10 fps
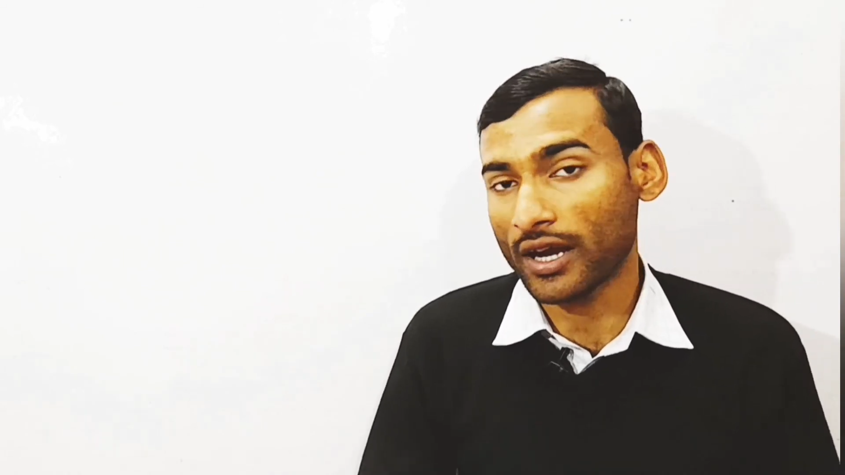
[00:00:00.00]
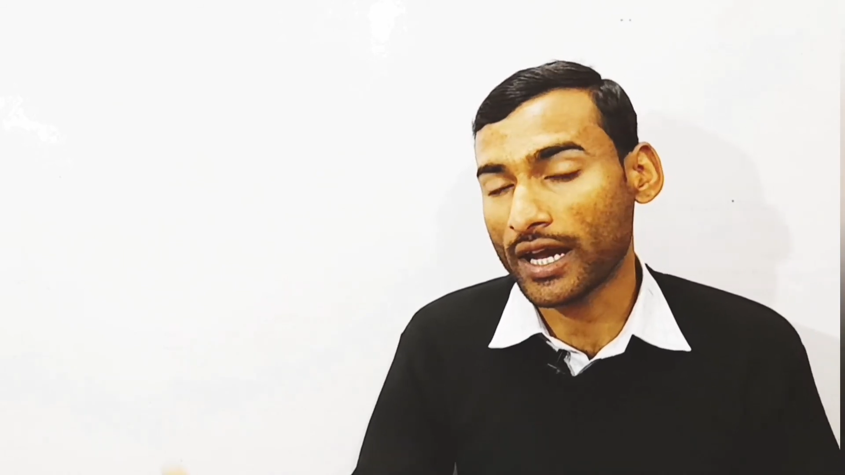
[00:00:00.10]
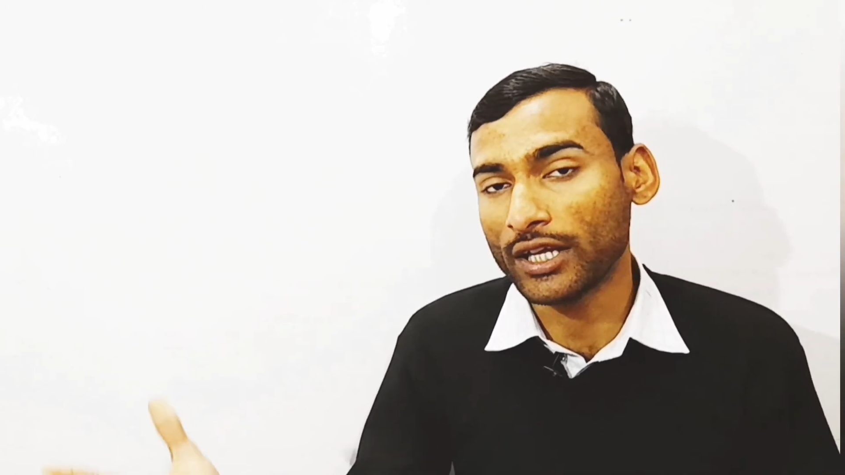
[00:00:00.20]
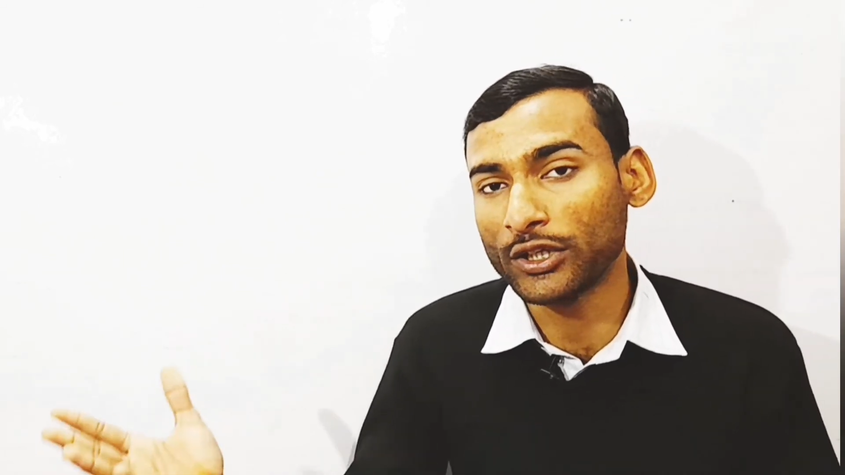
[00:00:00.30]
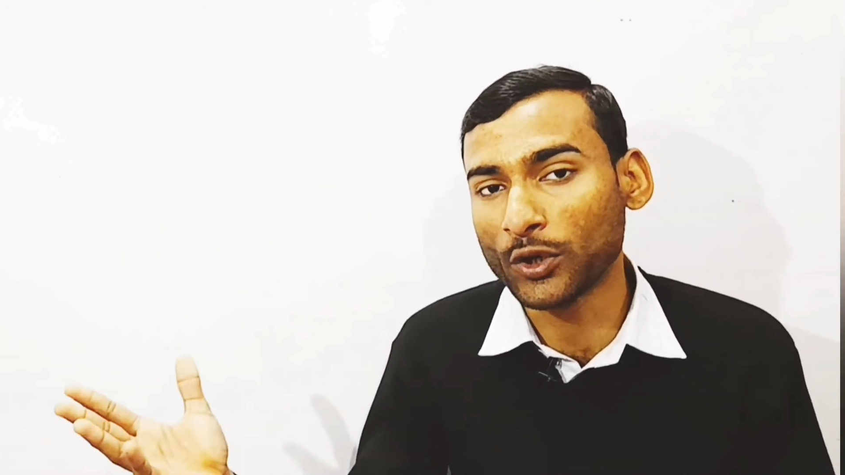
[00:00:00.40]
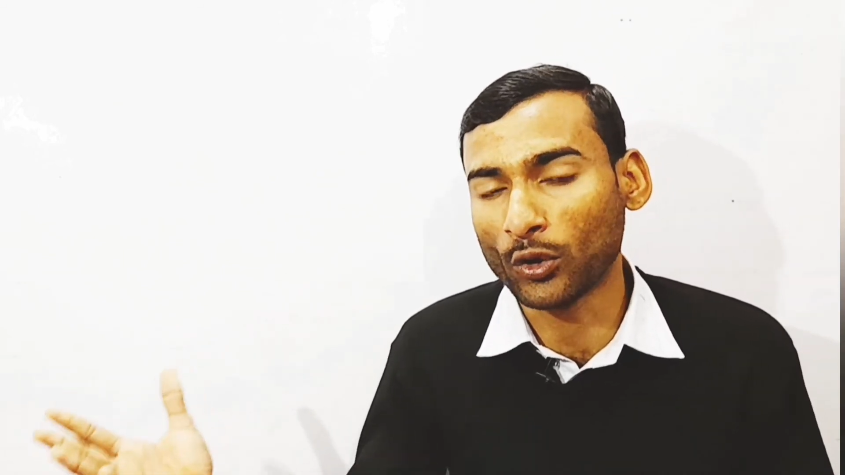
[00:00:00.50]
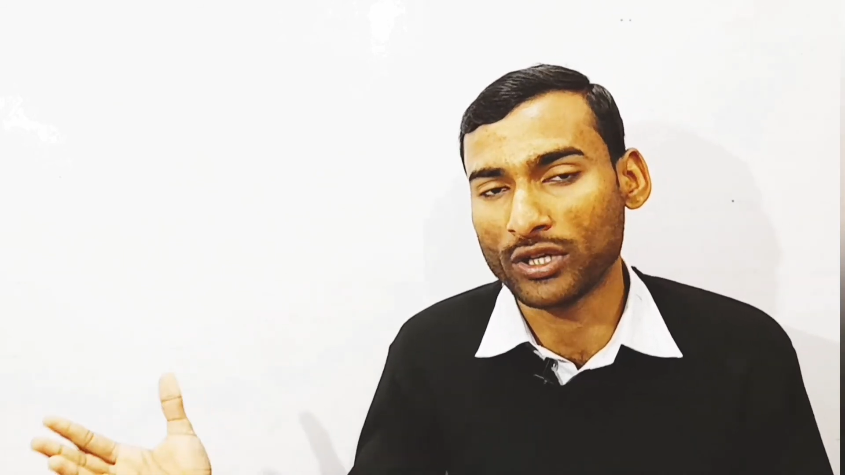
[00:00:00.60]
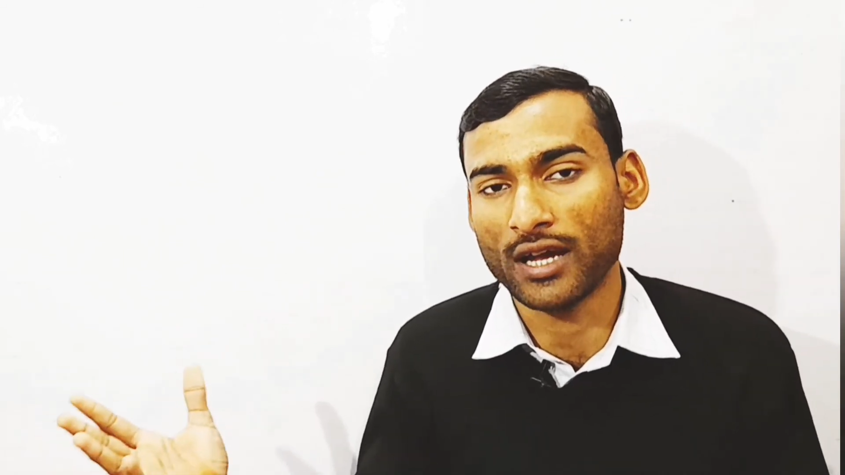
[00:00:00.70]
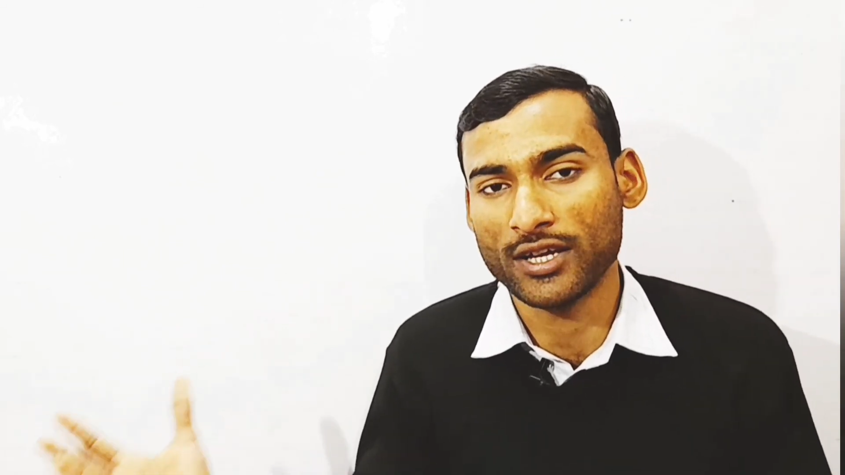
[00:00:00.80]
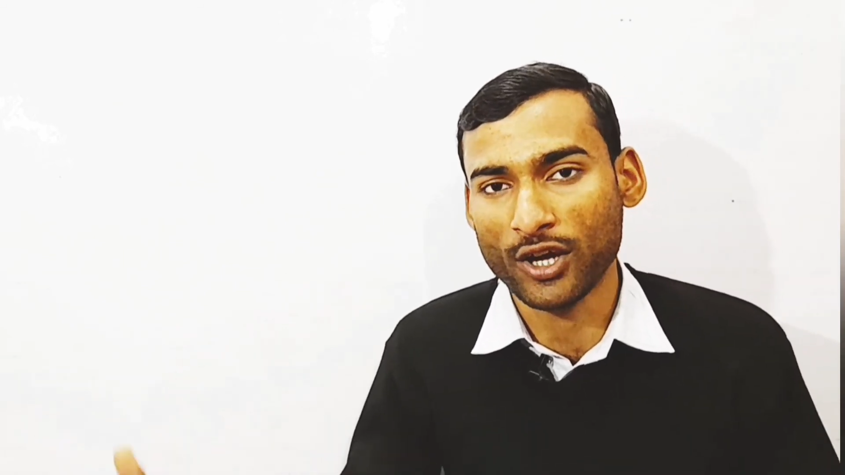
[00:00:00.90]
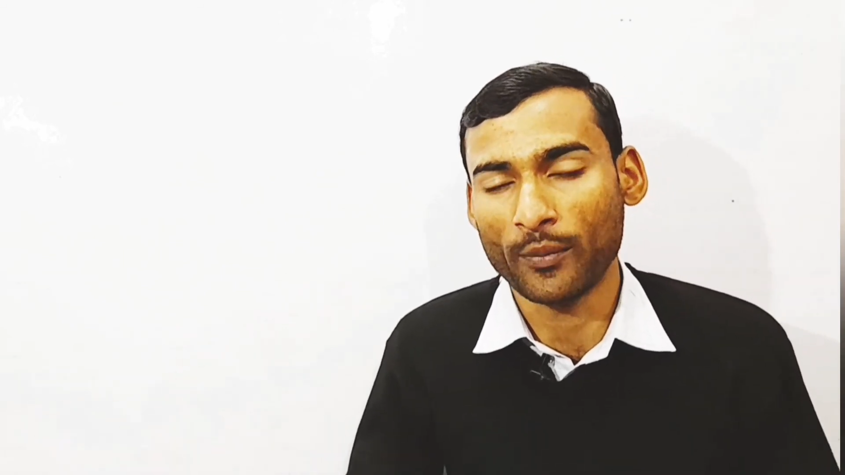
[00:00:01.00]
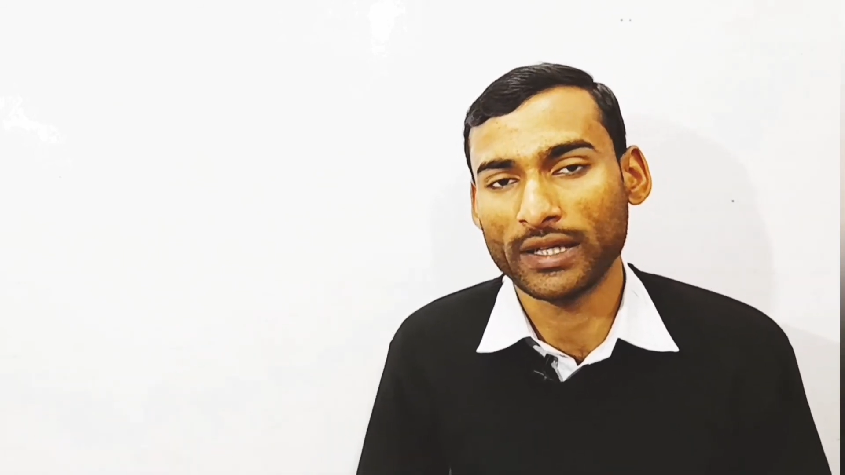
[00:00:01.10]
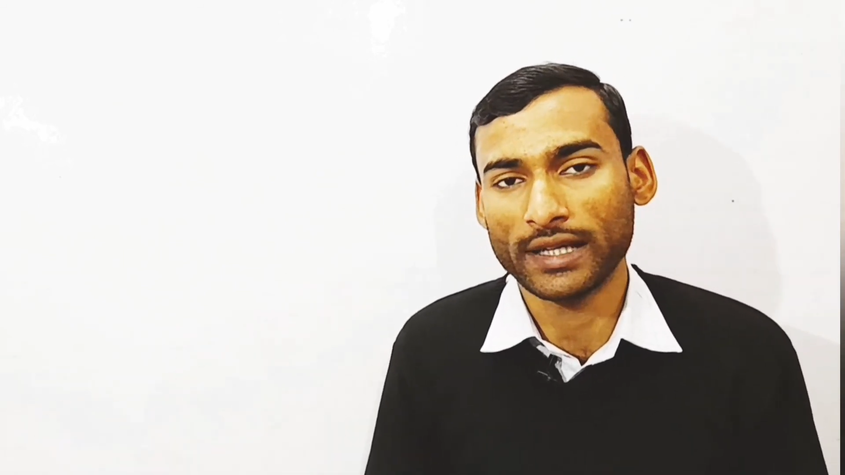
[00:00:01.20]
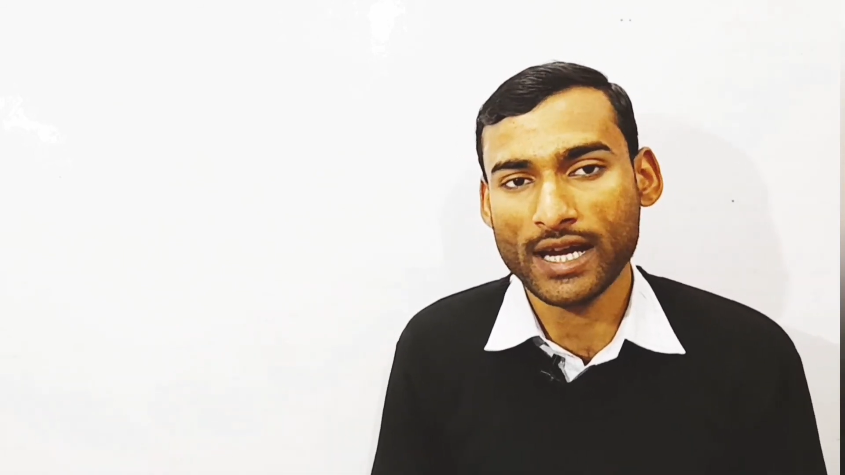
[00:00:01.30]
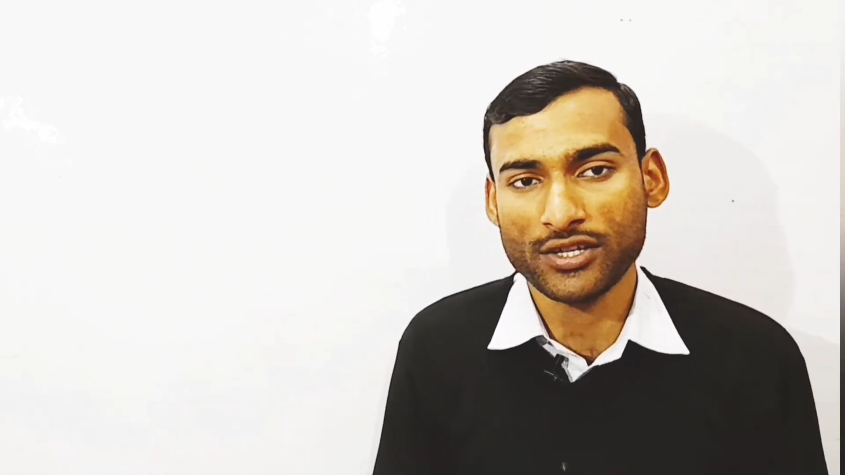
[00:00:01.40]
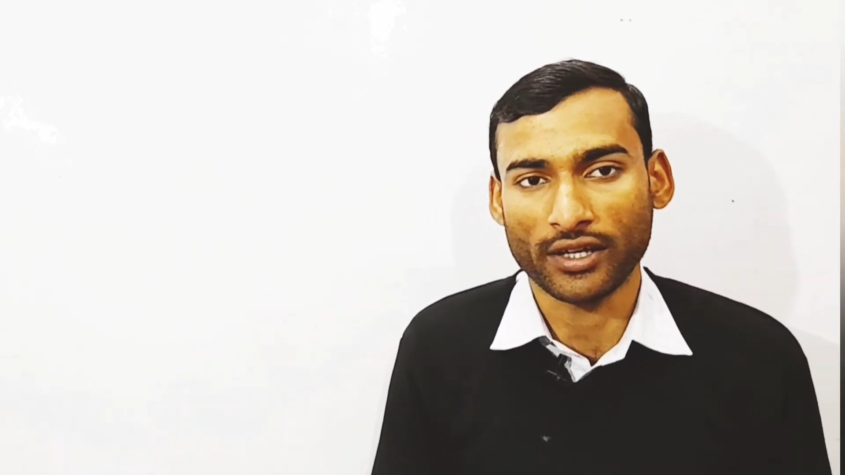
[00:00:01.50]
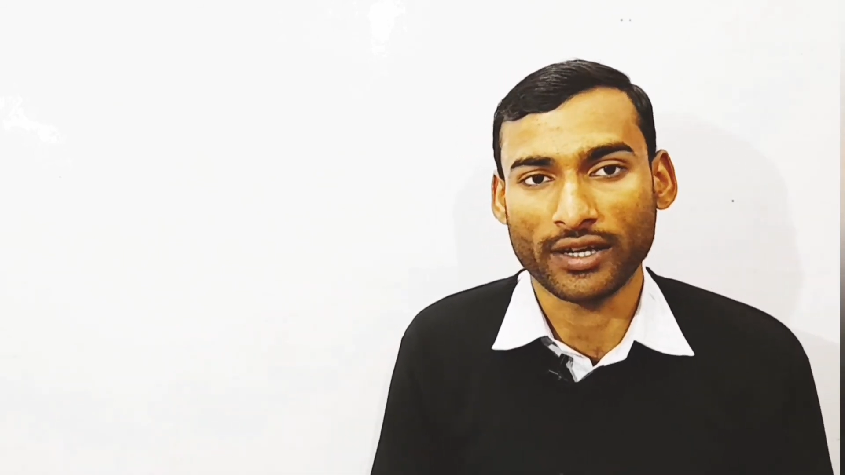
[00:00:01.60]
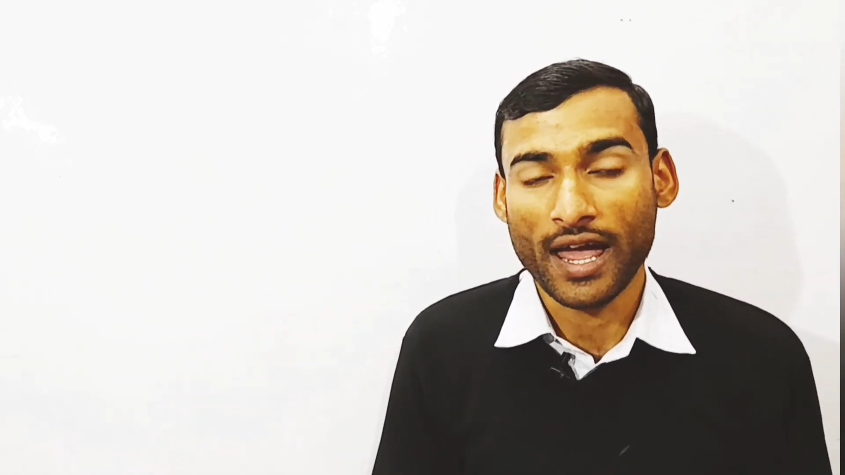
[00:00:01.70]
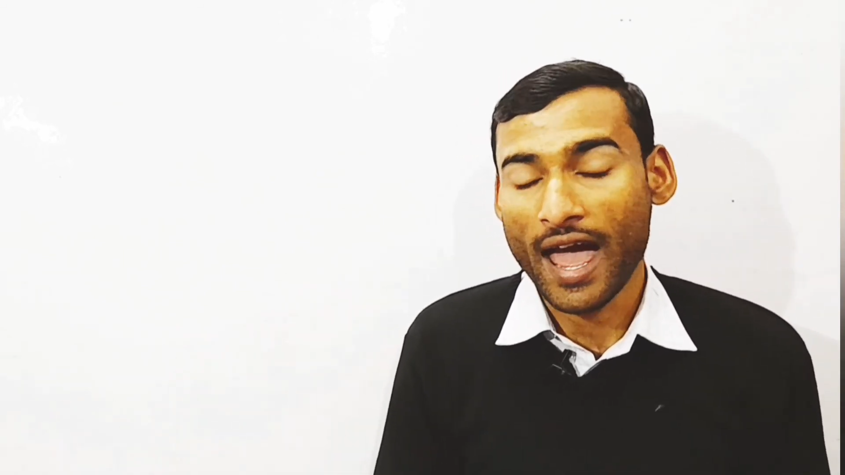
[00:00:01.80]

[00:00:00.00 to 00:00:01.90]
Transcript: in your daily communication